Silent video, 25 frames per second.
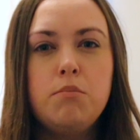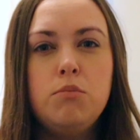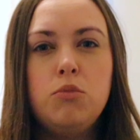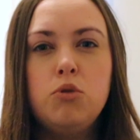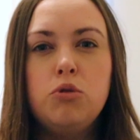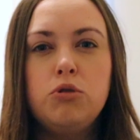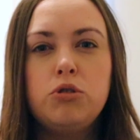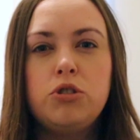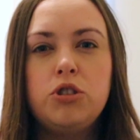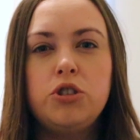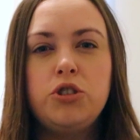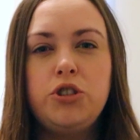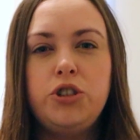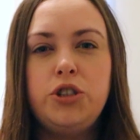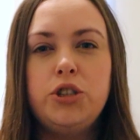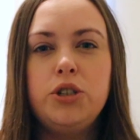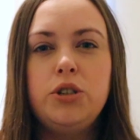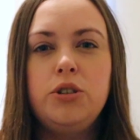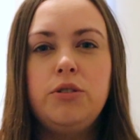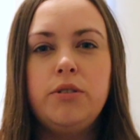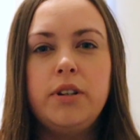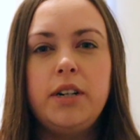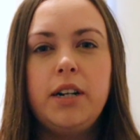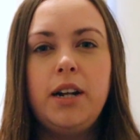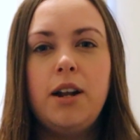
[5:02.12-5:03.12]
more
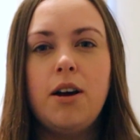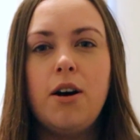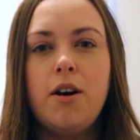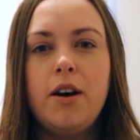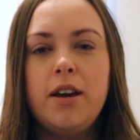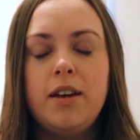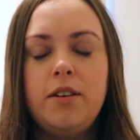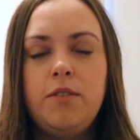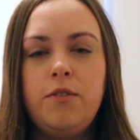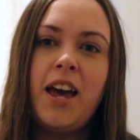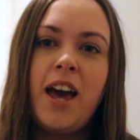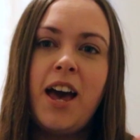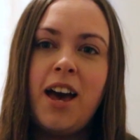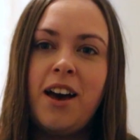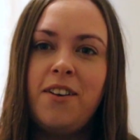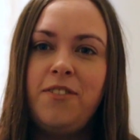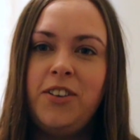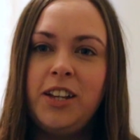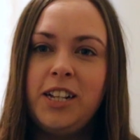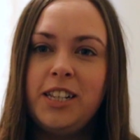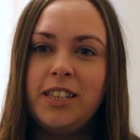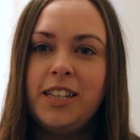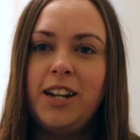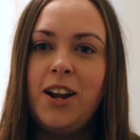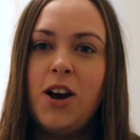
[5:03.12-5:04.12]
secure in life. Yeah, I
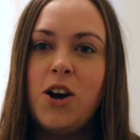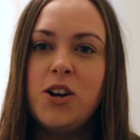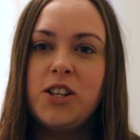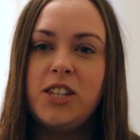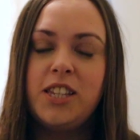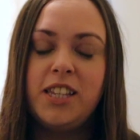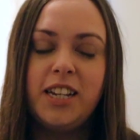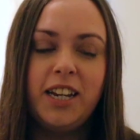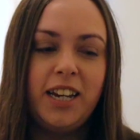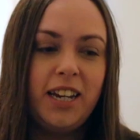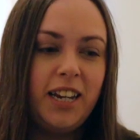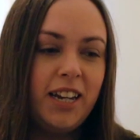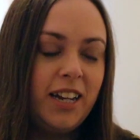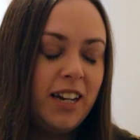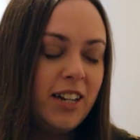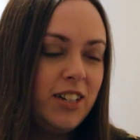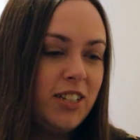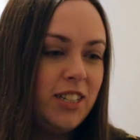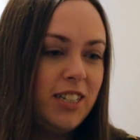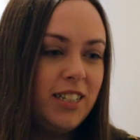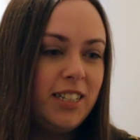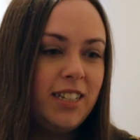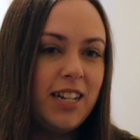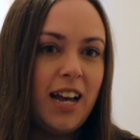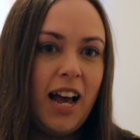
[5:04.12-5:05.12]
think the last thing, I
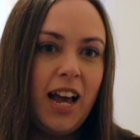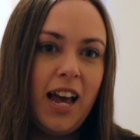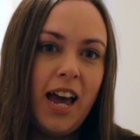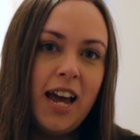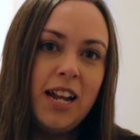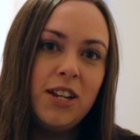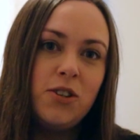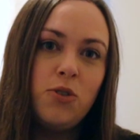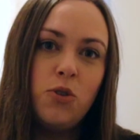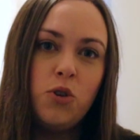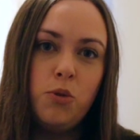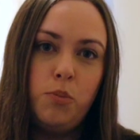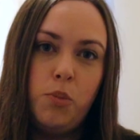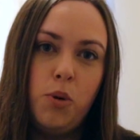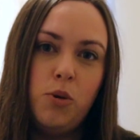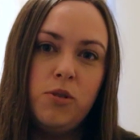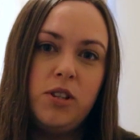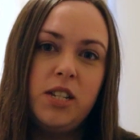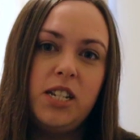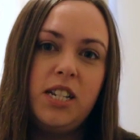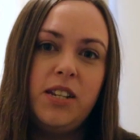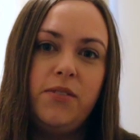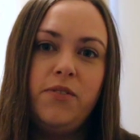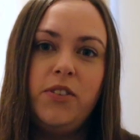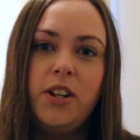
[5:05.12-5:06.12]
just end it on a
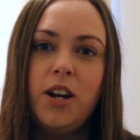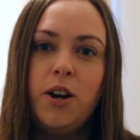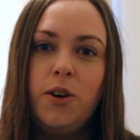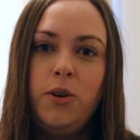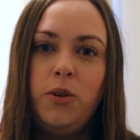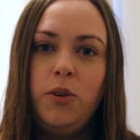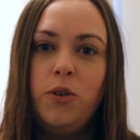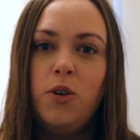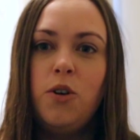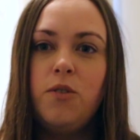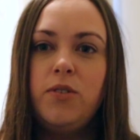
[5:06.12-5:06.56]
positive note.